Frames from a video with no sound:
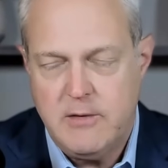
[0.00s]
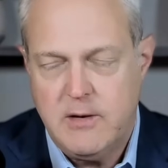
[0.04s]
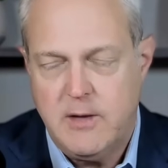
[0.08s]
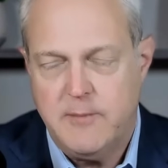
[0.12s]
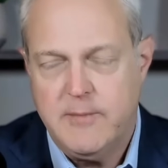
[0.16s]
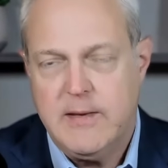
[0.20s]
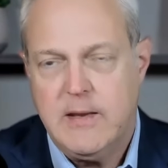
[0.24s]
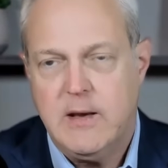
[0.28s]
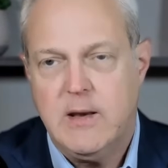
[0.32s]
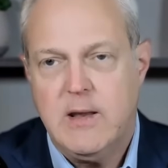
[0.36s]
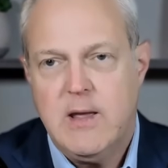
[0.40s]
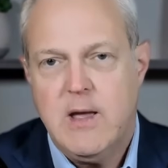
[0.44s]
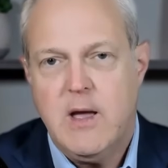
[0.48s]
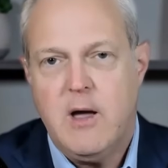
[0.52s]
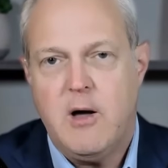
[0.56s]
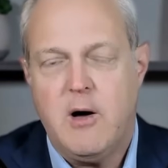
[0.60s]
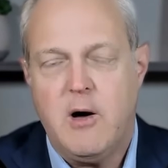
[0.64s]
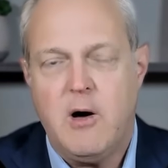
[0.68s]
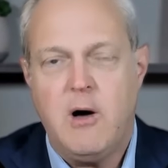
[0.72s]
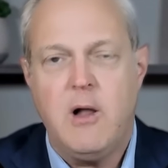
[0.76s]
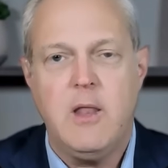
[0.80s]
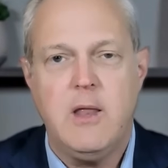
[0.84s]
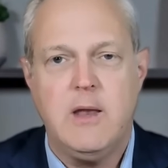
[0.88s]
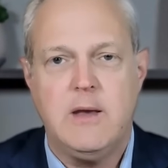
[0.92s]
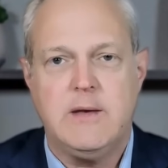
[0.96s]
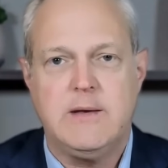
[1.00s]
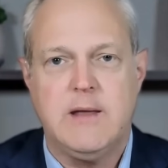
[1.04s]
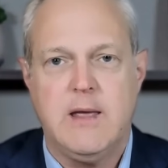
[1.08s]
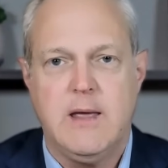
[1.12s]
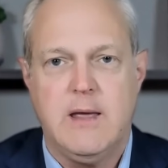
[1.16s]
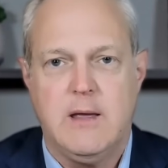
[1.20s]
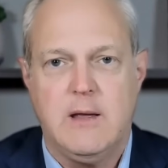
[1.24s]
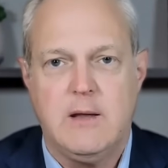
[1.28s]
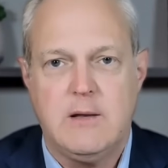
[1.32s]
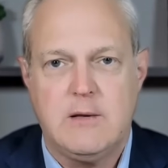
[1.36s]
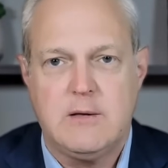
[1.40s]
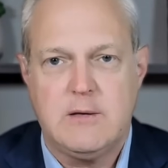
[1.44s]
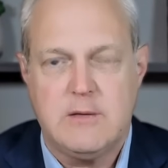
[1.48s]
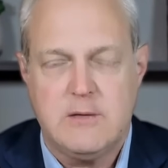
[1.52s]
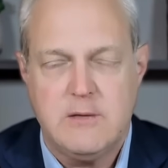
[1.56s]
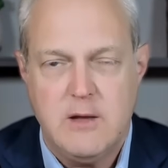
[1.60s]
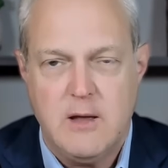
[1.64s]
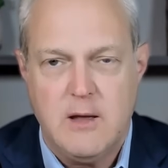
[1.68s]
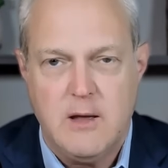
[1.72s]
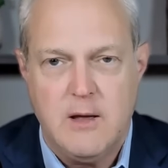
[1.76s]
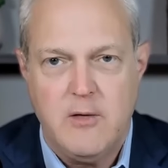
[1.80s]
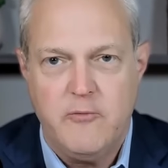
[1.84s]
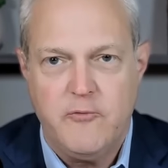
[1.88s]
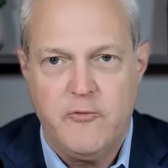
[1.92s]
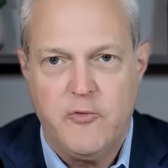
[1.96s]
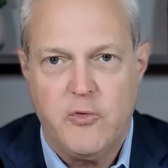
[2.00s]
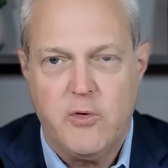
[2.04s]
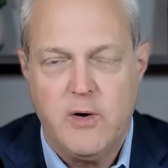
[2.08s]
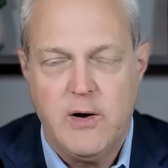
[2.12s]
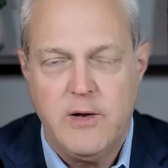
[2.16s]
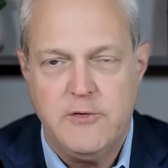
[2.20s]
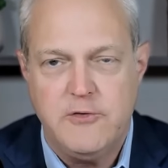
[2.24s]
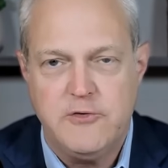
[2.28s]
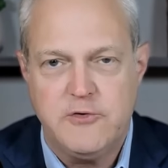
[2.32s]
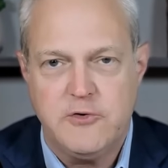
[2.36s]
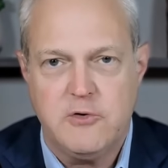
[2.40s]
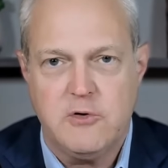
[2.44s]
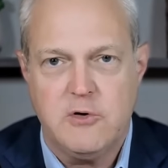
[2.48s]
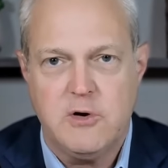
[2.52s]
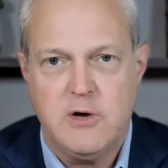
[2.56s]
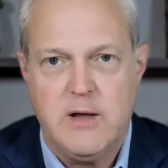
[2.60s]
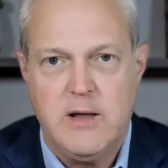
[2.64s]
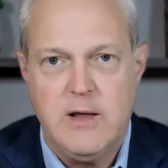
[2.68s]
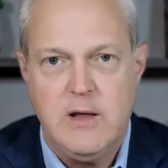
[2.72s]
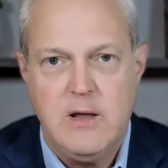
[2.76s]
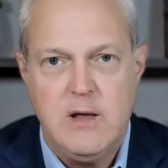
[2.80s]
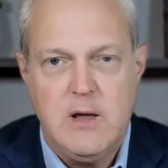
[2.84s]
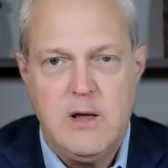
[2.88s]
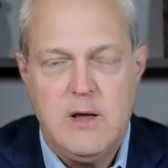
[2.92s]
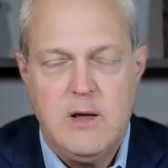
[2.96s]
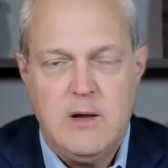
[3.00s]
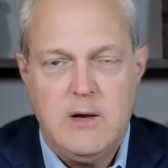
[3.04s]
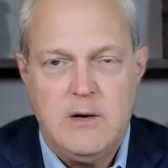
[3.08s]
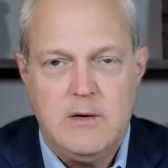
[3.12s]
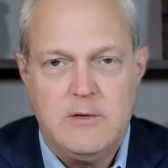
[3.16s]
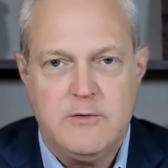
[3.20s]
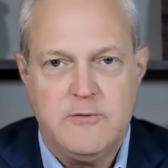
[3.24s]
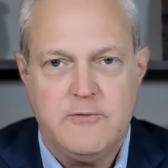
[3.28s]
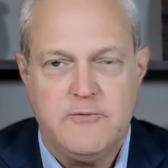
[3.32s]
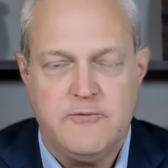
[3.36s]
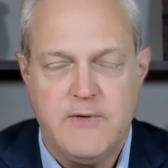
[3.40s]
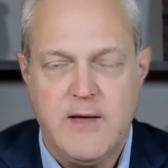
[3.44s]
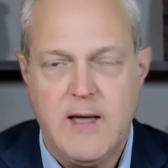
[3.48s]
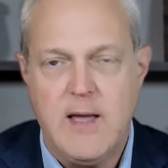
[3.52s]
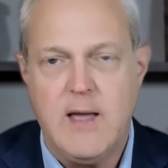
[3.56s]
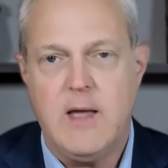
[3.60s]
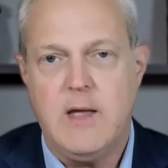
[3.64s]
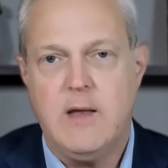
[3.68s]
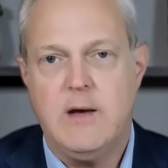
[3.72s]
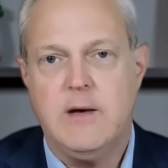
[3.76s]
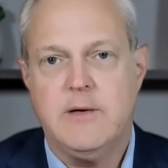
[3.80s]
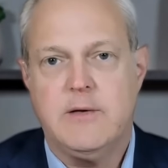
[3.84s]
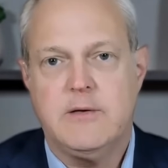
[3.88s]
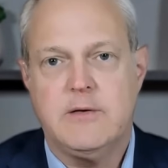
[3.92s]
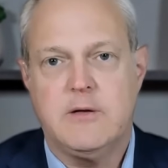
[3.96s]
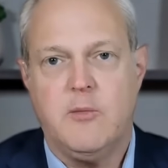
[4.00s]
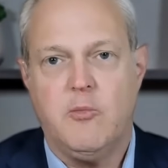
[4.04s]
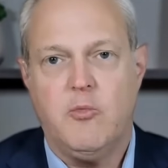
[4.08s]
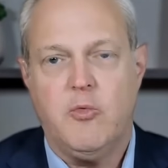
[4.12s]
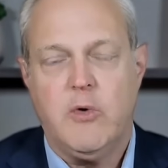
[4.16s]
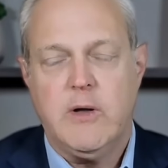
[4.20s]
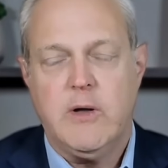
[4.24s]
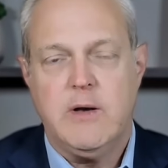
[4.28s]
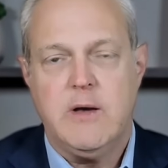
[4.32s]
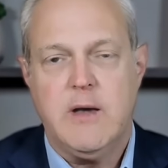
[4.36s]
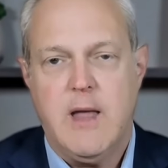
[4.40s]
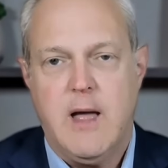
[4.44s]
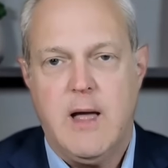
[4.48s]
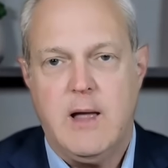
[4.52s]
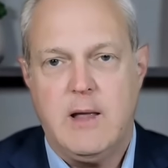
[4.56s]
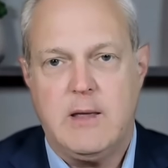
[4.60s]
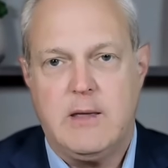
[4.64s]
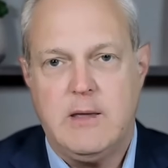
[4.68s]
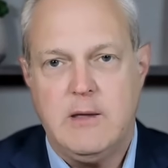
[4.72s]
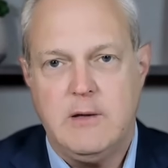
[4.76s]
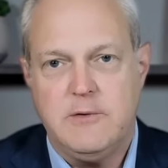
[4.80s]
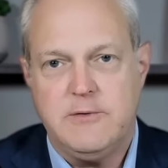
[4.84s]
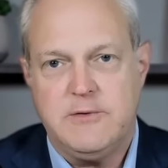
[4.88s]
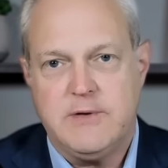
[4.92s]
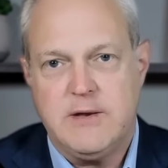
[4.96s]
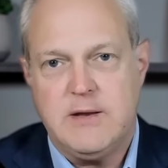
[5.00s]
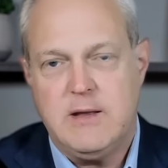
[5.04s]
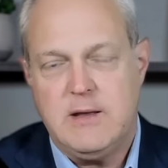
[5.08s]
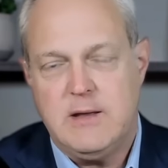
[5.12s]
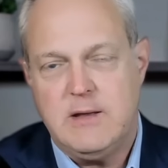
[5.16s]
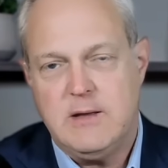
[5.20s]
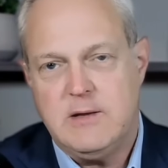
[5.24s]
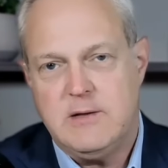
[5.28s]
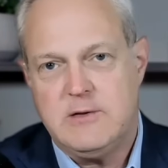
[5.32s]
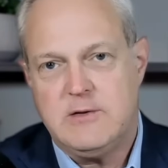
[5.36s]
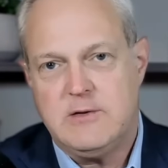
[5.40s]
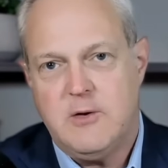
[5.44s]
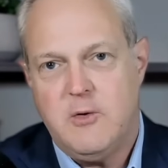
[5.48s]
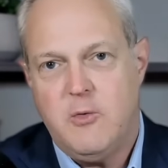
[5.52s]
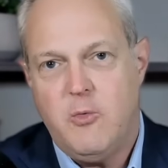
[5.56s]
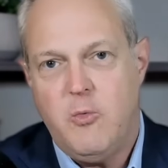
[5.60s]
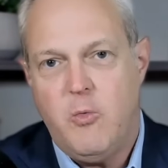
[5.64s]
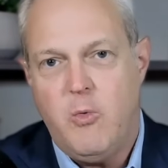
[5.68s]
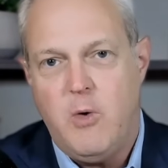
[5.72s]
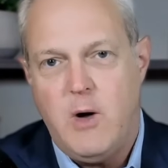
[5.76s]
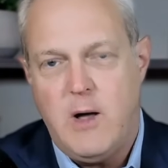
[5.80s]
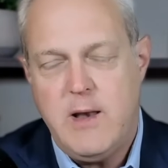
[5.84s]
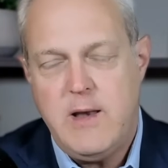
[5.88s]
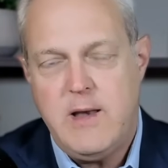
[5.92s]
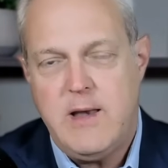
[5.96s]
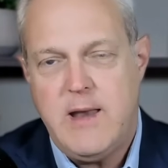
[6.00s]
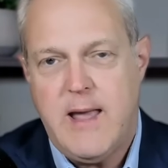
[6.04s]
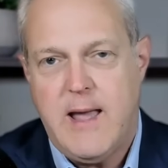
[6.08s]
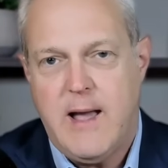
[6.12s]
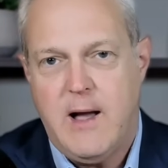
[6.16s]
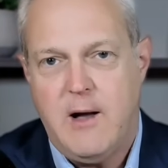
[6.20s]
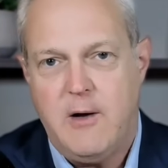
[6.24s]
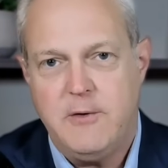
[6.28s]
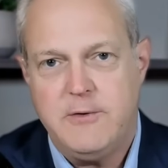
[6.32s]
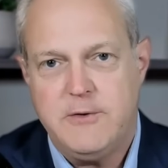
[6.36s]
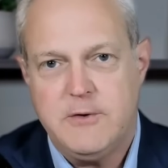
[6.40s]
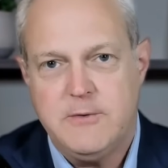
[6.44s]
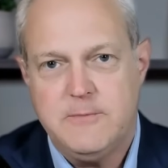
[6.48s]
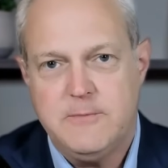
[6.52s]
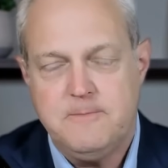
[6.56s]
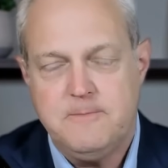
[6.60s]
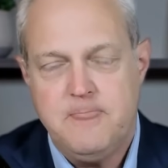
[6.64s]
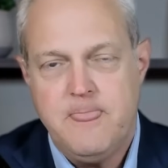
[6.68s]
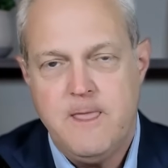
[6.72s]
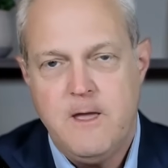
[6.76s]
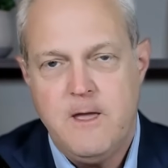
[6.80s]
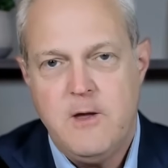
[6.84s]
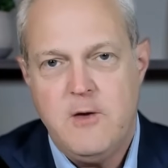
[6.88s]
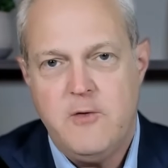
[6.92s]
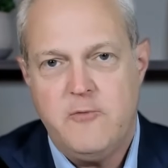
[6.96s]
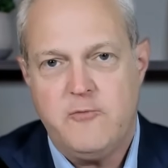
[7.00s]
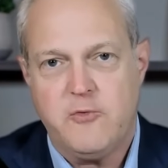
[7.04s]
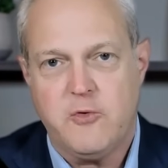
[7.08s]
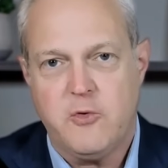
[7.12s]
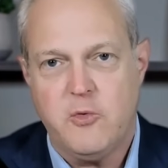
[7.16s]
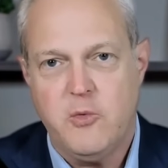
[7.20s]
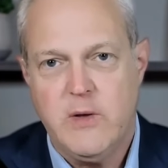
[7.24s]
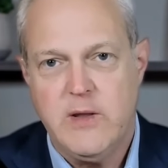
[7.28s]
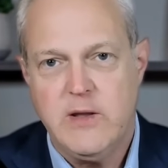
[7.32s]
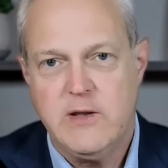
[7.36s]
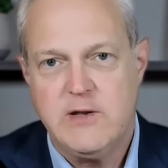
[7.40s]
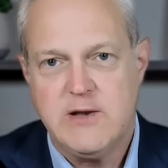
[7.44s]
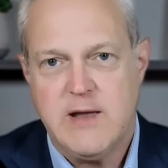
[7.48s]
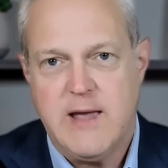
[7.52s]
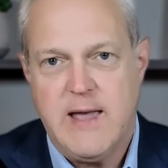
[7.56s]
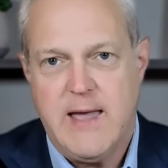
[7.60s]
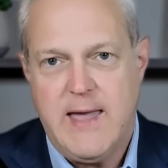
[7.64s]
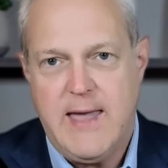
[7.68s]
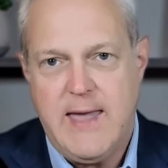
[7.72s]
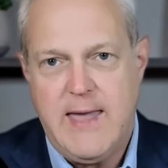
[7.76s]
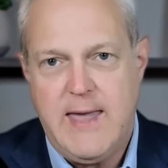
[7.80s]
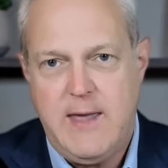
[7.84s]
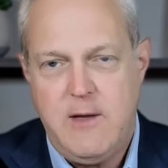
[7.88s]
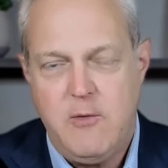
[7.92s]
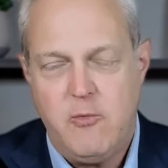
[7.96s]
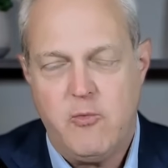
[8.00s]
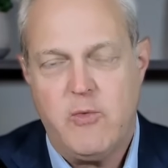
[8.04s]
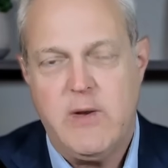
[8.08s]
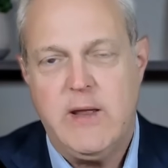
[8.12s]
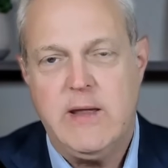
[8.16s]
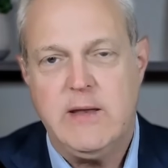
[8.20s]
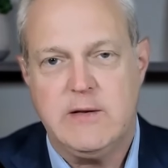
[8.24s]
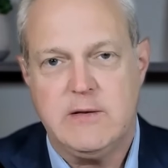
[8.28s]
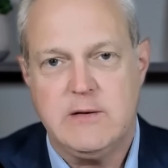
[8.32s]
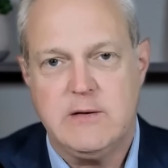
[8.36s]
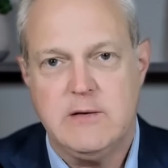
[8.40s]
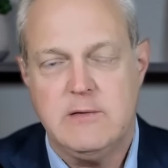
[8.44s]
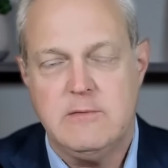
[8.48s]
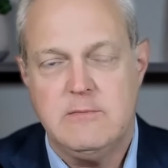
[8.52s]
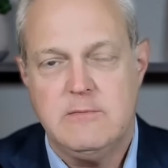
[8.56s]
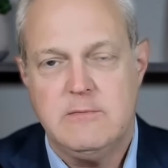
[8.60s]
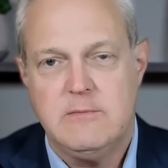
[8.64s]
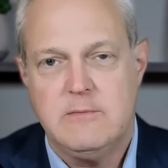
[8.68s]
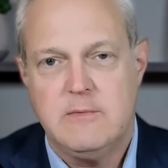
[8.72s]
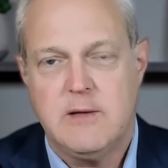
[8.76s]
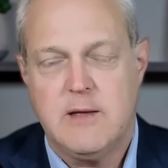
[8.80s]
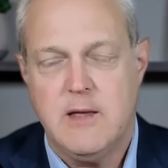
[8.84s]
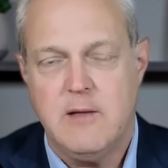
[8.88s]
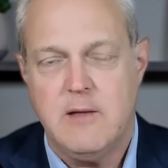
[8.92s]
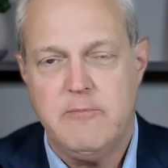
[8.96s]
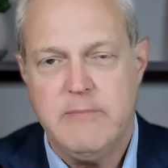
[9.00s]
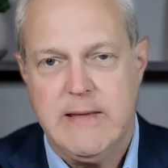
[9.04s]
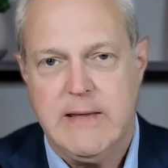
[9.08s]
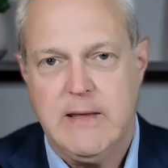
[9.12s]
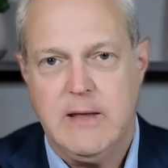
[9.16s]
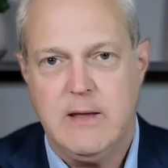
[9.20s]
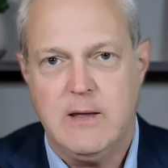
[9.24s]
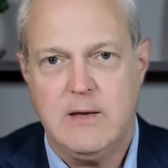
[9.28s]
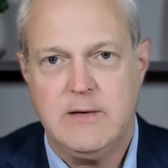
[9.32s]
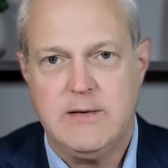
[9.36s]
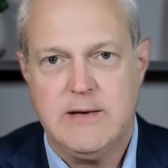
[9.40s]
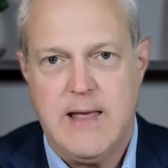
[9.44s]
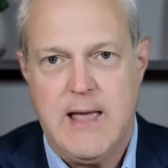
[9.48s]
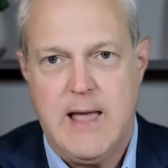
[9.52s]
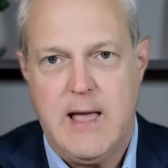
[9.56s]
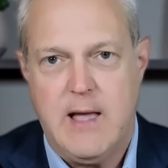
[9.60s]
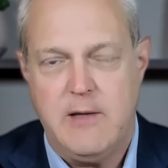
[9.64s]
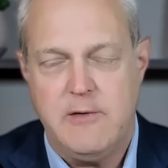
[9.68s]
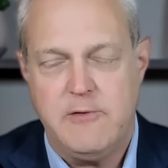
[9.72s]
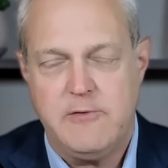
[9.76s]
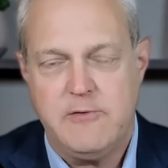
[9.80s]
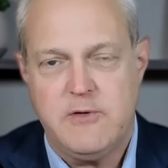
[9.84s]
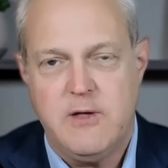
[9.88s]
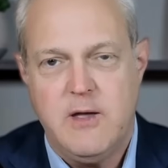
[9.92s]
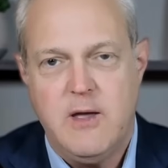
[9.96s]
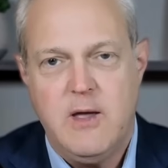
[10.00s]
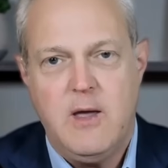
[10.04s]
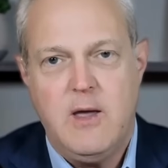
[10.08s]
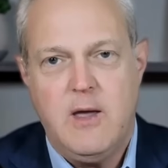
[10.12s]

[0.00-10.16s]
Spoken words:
I mean, all it takes for a jury to find someone not guilty is one doubt for which a reason can be attached.